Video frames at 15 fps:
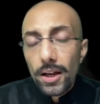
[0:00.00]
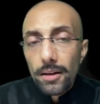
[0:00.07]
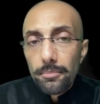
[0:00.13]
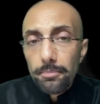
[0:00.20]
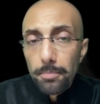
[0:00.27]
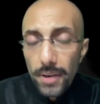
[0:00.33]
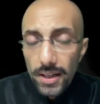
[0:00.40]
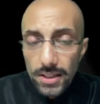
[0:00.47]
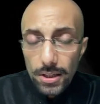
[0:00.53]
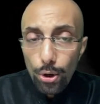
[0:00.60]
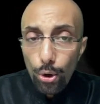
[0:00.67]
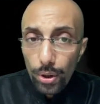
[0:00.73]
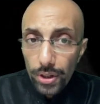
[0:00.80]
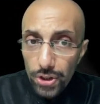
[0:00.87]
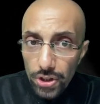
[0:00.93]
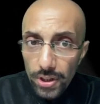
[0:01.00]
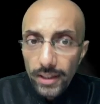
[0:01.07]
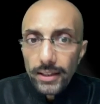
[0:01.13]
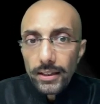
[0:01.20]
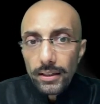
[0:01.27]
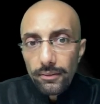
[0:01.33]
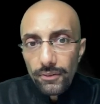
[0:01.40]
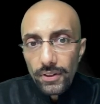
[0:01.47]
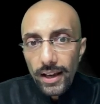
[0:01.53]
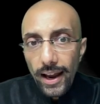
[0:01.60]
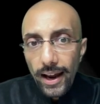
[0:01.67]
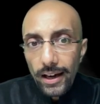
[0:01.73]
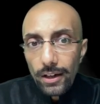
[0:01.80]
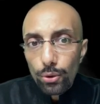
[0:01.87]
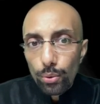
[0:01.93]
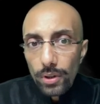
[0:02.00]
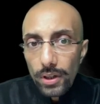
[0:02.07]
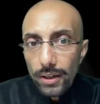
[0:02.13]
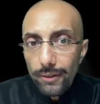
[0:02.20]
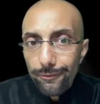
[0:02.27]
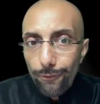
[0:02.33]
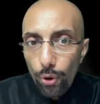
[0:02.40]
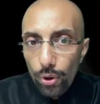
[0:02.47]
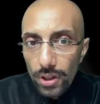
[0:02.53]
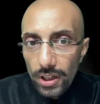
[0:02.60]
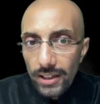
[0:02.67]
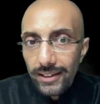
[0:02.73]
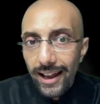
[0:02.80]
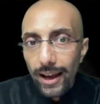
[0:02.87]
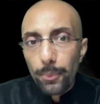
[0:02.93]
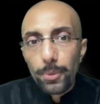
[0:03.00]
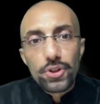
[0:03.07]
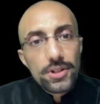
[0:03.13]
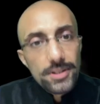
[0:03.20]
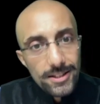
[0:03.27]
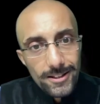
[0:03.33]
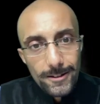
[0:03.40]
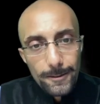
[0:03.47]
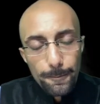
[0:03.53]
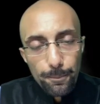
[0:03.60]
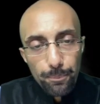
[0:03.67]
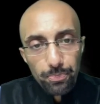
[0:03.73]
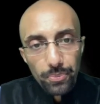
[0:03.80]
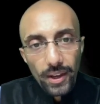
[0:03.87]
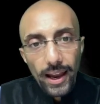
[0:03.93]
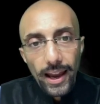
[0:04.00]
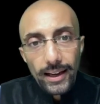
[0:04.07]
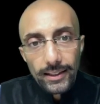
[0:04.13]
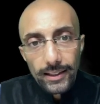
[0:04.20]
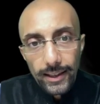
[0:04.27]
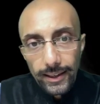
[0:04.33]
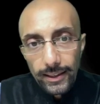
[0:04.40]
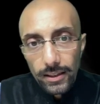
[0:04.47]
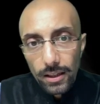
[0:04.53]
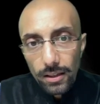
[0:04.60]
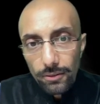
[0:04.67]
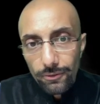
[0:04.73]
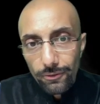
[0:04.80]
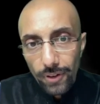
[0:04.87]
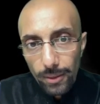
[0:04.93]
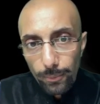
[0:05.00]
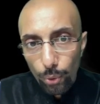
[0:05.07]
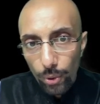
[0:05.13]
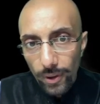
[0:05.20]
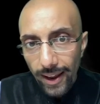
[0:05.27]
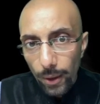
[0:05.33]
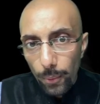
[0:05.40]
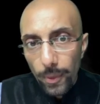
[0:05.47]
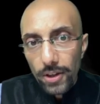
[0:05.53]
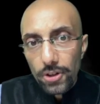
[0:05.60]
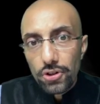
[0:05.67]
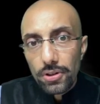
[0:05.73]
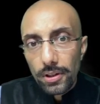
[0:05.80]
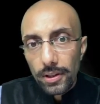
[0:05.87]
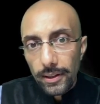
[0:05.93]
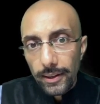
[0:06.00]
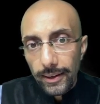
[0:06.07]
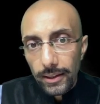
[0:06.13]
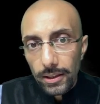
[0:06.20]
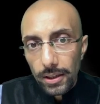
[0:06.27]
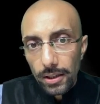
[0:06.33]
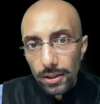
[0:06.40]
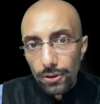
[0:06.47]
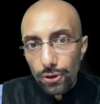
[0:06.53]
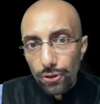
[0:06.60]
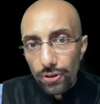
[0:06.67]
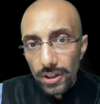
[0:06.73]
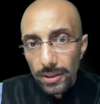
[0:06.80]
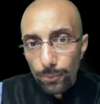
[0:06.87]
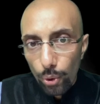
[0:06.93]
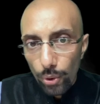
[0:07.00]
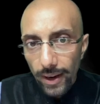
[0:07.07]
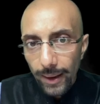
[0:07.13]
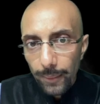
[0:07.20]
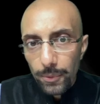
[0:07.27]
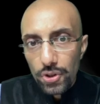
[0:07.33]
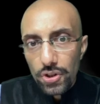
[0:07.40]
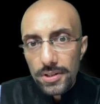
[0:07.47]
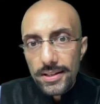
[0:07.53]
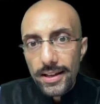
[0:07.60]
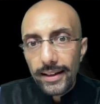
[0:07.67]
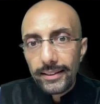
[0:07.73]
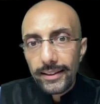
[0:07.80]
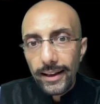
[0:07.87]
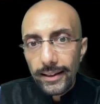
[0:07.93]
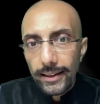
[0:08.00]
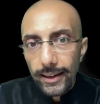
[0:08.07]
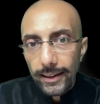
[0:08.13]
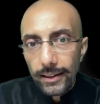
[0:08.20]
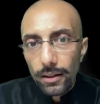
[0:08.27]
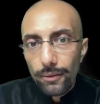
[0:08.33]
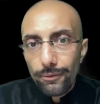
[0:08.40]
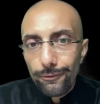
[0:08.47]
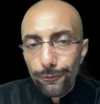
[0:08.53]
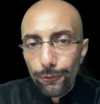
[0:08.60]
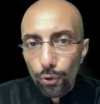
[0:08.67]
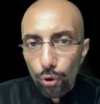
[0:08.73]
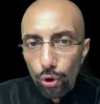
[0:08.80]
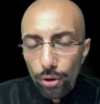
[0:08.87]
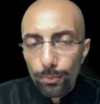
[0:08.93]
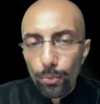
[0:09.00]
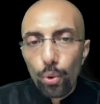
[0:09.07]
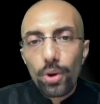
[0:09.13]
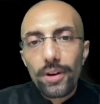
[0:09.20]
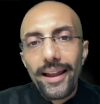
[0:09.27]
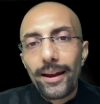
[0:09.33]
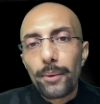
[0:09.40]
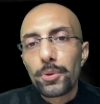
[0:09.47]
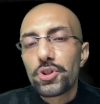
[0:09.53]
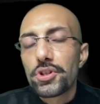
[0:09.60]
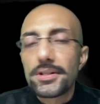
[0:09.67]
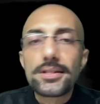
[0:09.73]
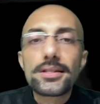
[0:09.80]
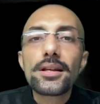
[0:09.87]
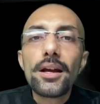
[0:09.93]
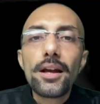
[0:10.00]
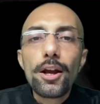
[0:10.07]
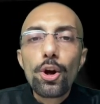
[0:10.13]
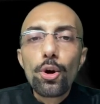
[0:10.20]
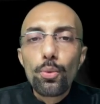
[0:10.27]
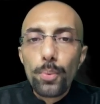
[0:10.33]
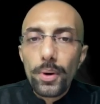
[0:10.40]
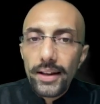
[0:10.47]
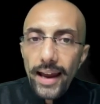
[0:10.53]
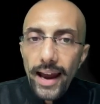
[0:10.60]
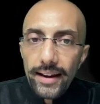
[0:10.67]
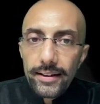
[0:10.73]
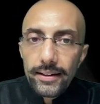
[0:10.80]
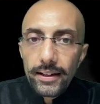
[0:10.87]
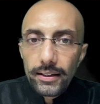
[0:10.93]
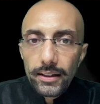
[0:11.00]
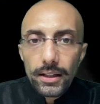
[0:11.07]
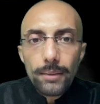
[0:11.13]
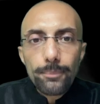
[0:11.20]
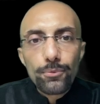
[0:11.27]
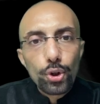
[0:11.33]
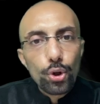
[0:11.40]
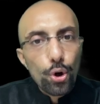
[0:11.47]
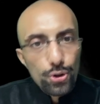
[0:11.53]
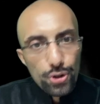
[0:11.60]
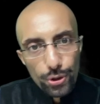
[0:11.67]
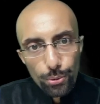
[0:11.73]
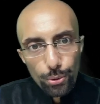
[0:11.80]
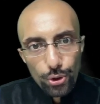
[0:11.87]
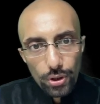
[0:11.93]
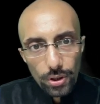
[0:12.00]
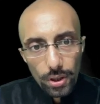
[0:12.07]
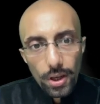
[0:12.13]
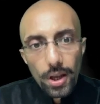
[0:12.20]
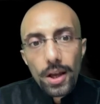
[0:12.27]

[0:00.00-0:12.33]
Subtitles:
but originally we had only 14 languages, and later one more language, later 3 more languages, and then later 4 more languages were added in the Constitution.